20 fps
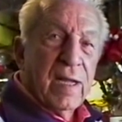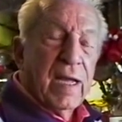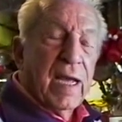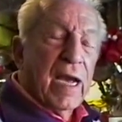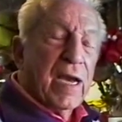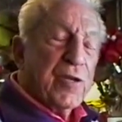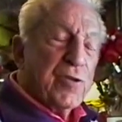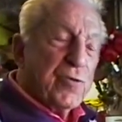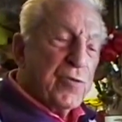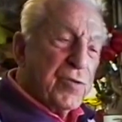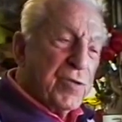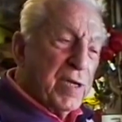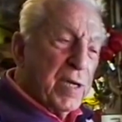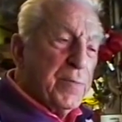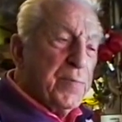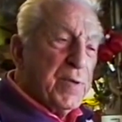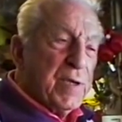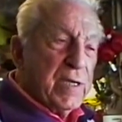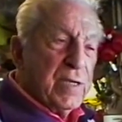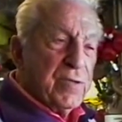As you
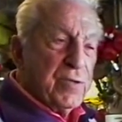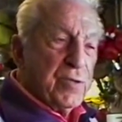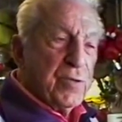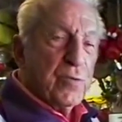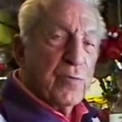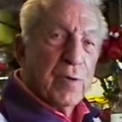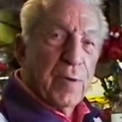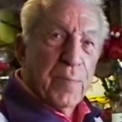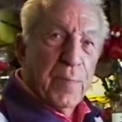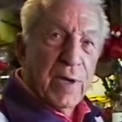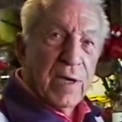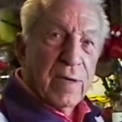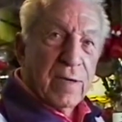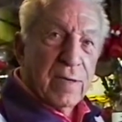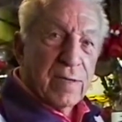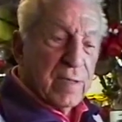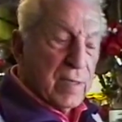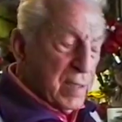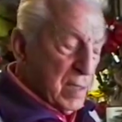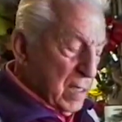dump it into a
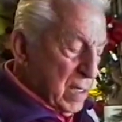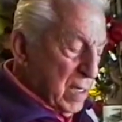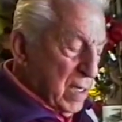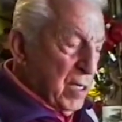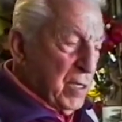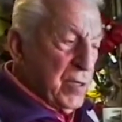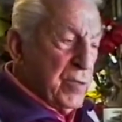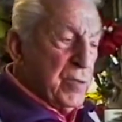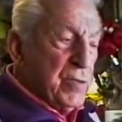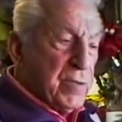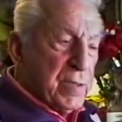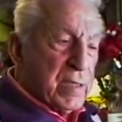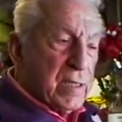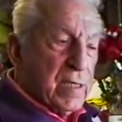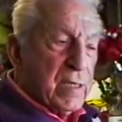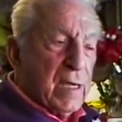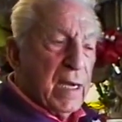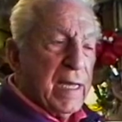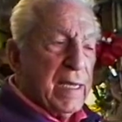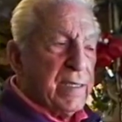barrel, you
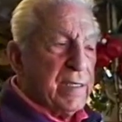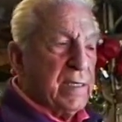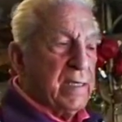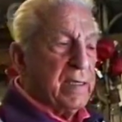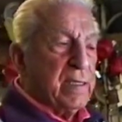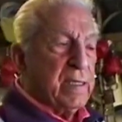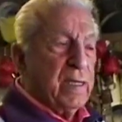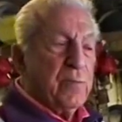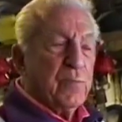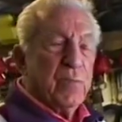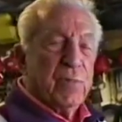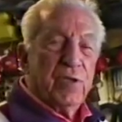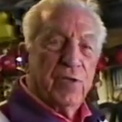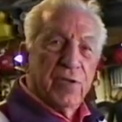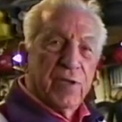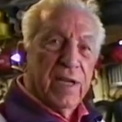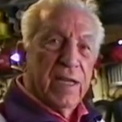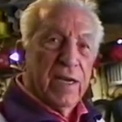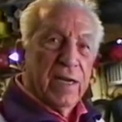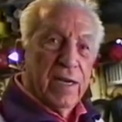collect it. Then when
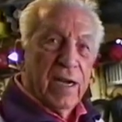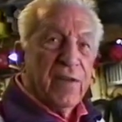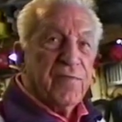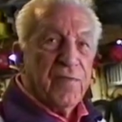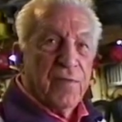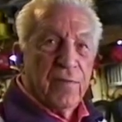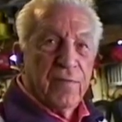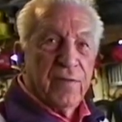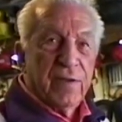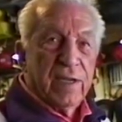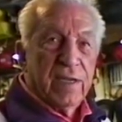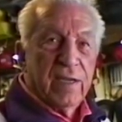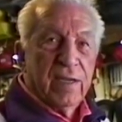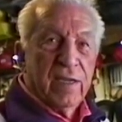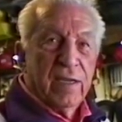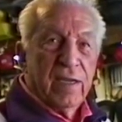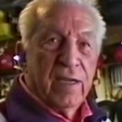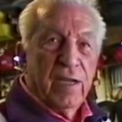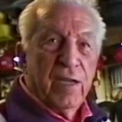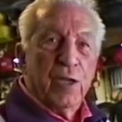you get enough of it,
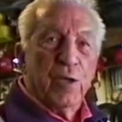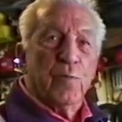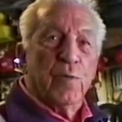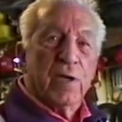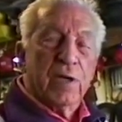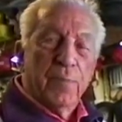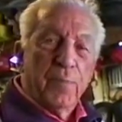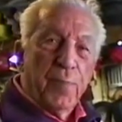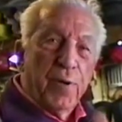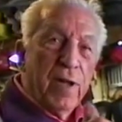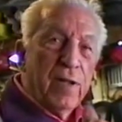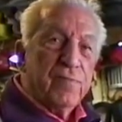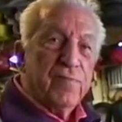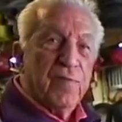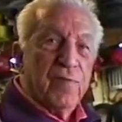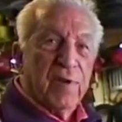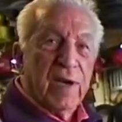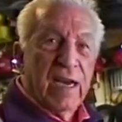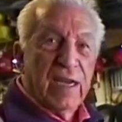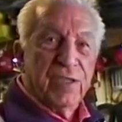you want to
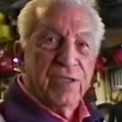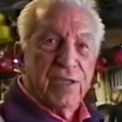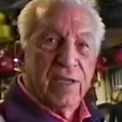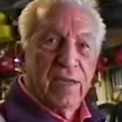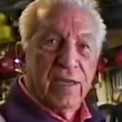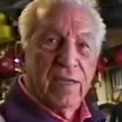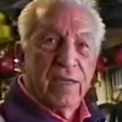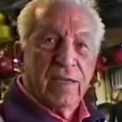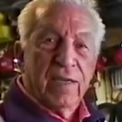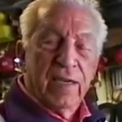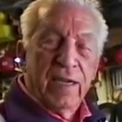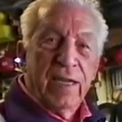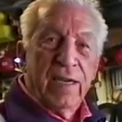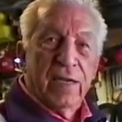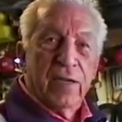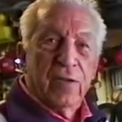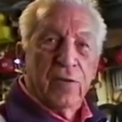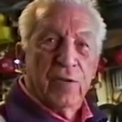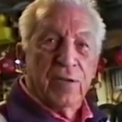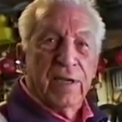pulverize it, clean
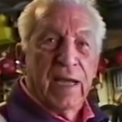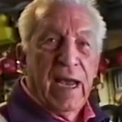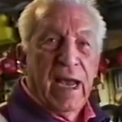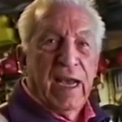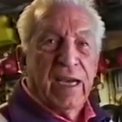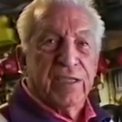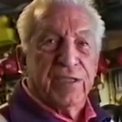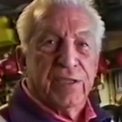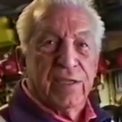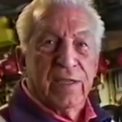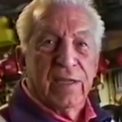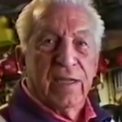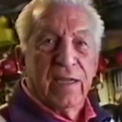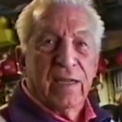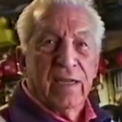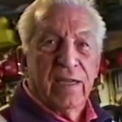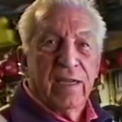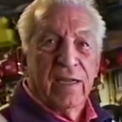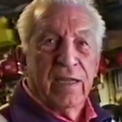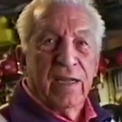it, or acid.
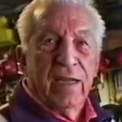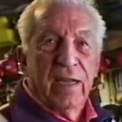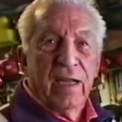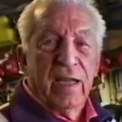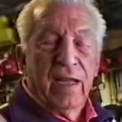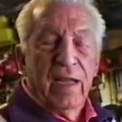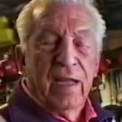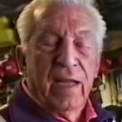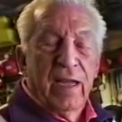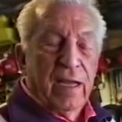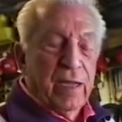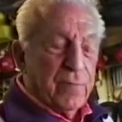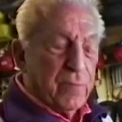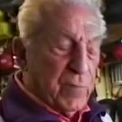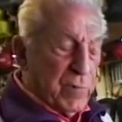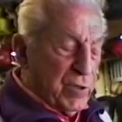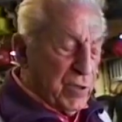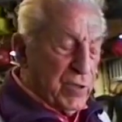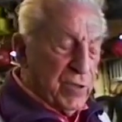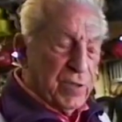And
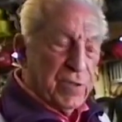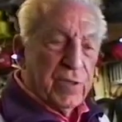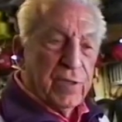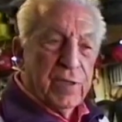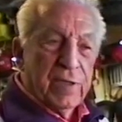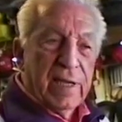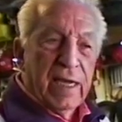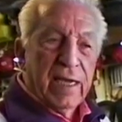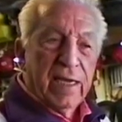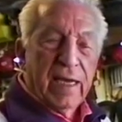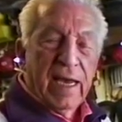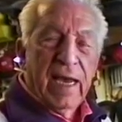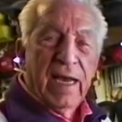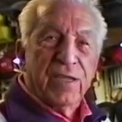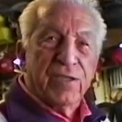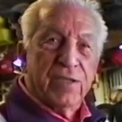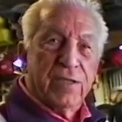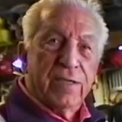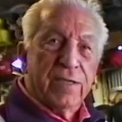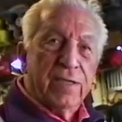when you take
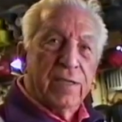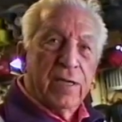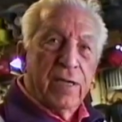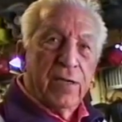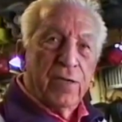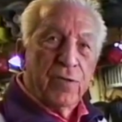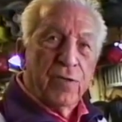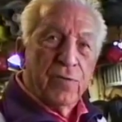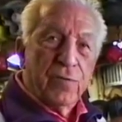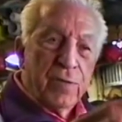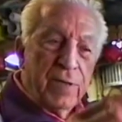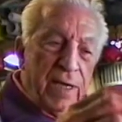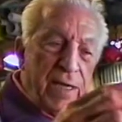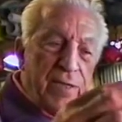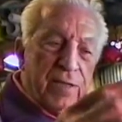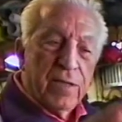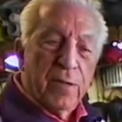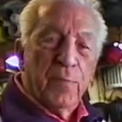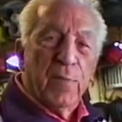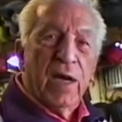acid, you
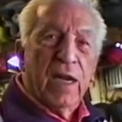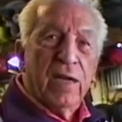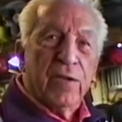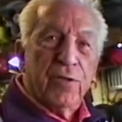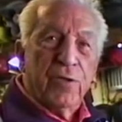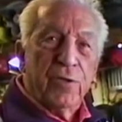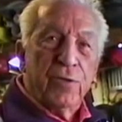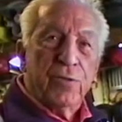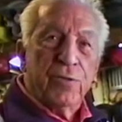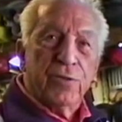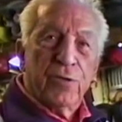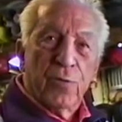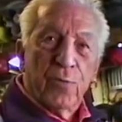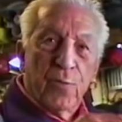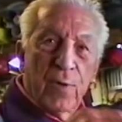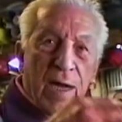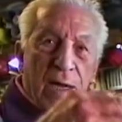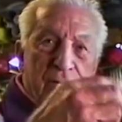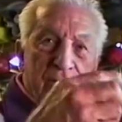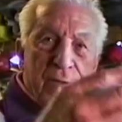eat the molecules
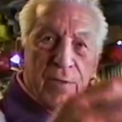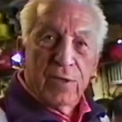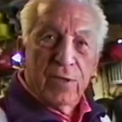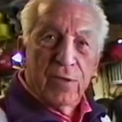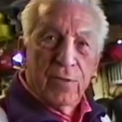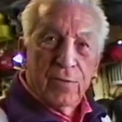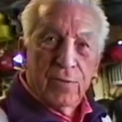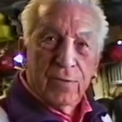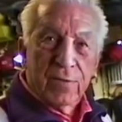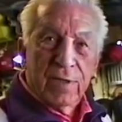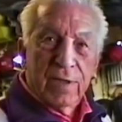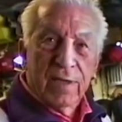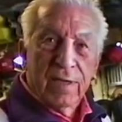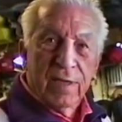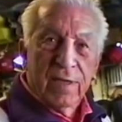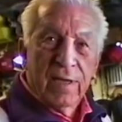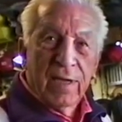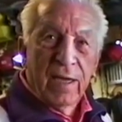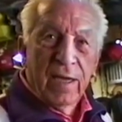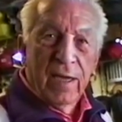around the gold,
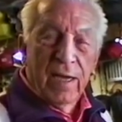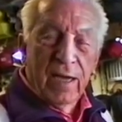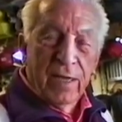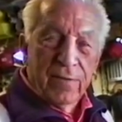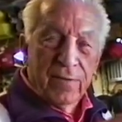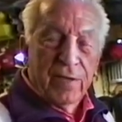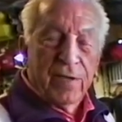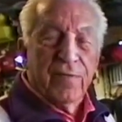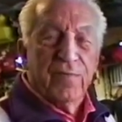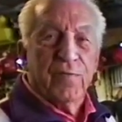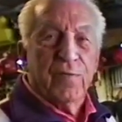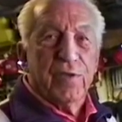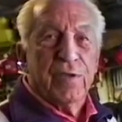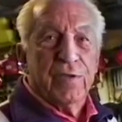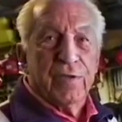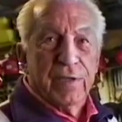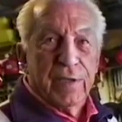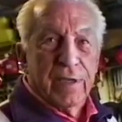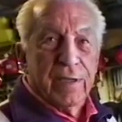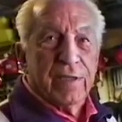and therefore
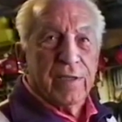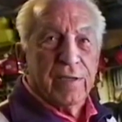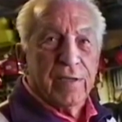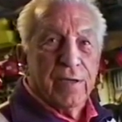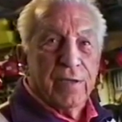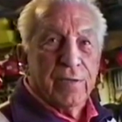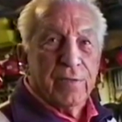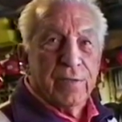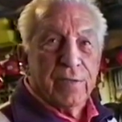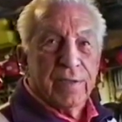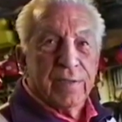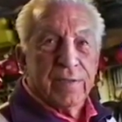you get the gold.